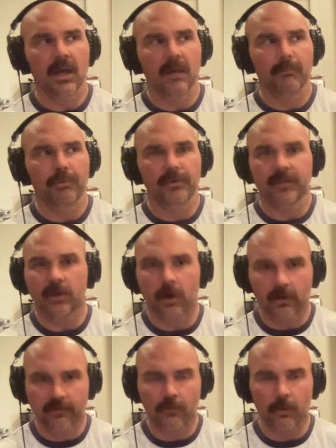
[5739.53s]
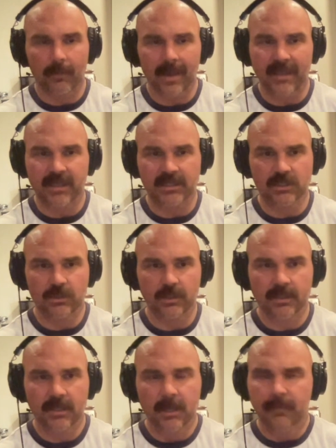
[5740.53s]
put the art form back into
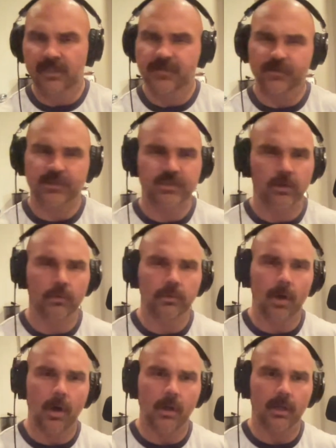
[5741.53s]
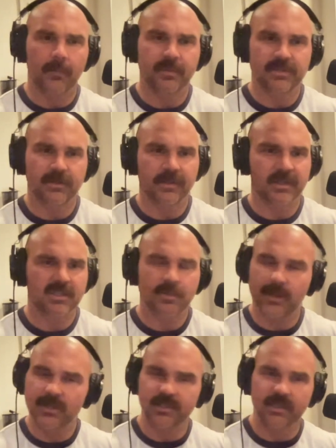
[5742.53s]
it, because for so long up until then,
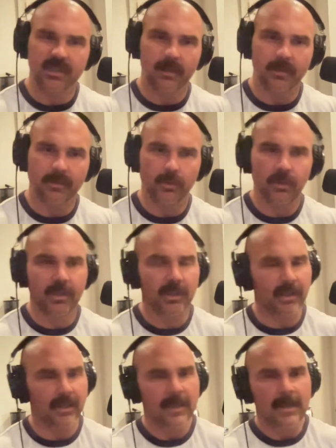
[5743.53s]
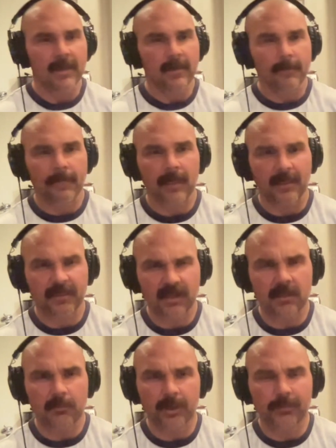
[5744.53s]
especially in WWE, like I
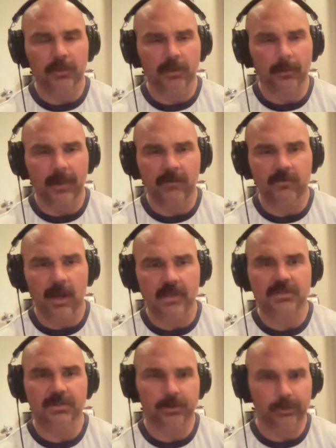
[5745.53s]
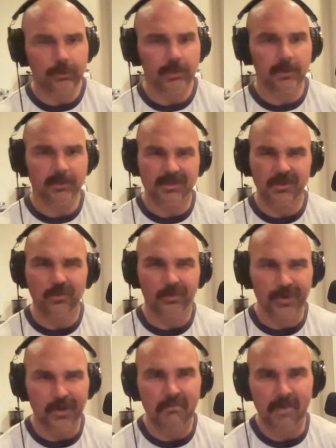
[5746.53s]
think the people on the main roster knew there was no
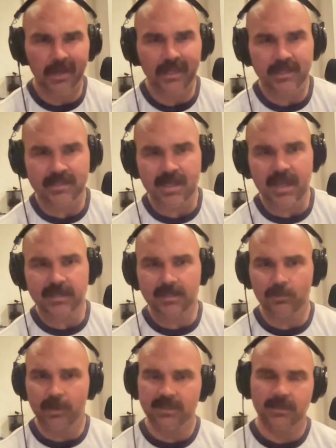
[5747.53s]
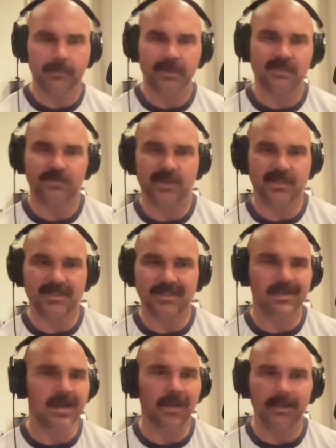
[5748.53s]
real money in tag team wrestling because Vince
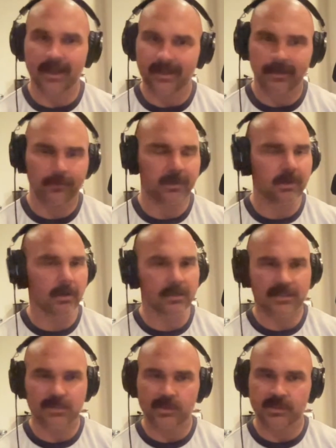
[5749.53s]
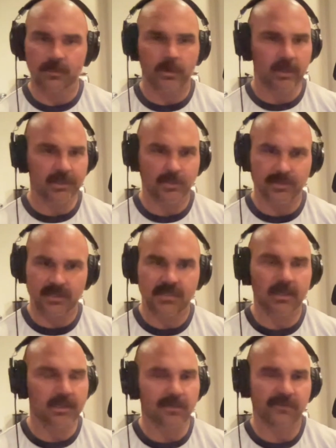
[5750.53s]
did not like it. Regardless what someone else wants to
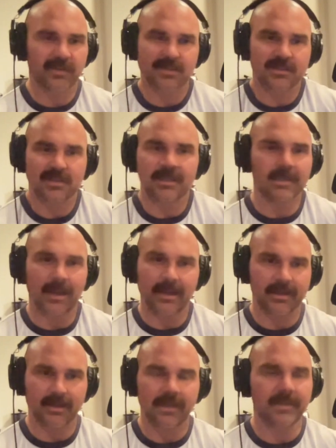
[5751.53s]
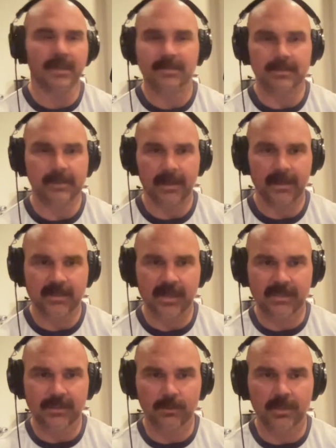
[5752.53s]
tell you, Vince didn't like it. He doesn't like
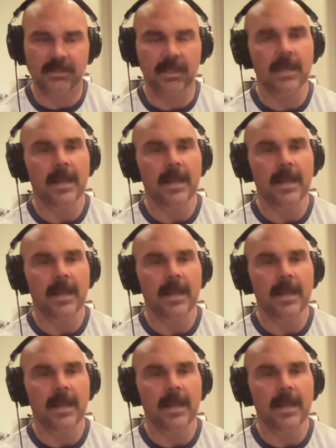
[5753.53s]
tag team wrestling.